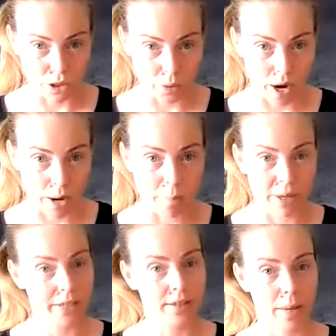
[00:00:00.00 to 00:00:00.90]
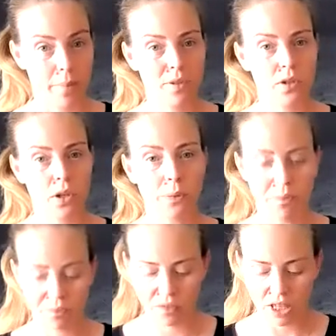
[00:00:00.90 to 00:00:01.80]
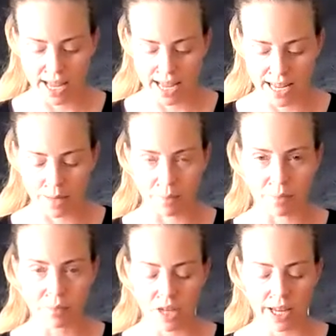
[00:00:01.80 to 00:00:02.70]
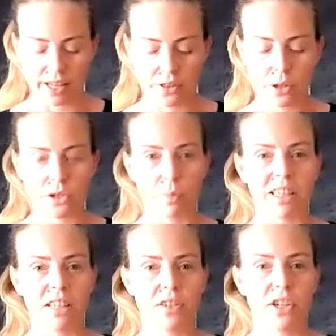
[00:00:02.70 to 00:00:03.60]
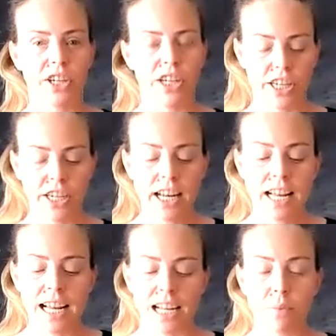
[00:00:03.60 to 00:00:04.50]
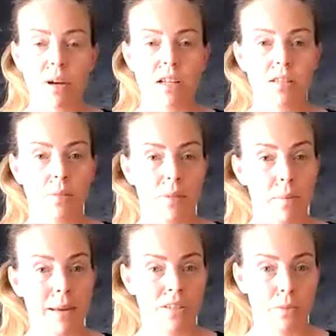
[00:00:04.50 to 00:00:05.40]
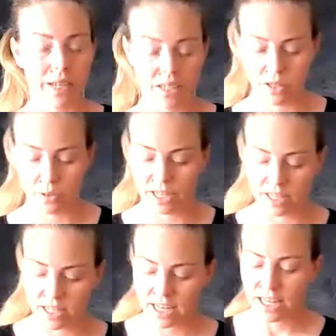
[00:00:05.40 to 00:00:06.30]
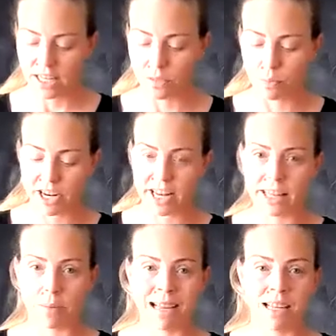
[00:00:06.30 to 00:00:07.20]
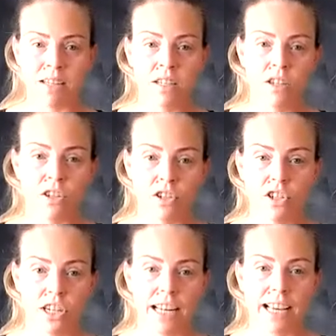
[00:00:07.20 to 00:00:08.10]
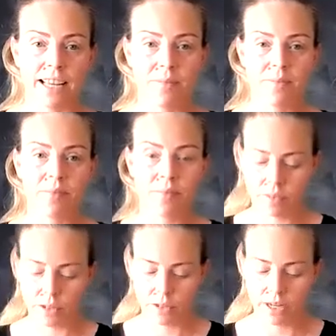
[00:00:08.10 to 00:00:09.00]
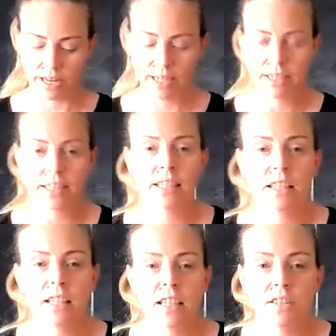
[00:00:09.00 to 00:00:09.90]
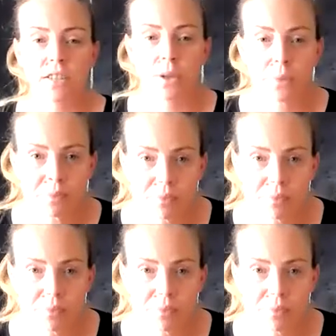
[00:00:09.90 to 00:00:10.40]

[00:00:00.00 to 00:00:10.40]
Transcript: do our bicep. So I had thought about this earlier, and possibly the best way of doing it is bringing the band under your leg. Okay, so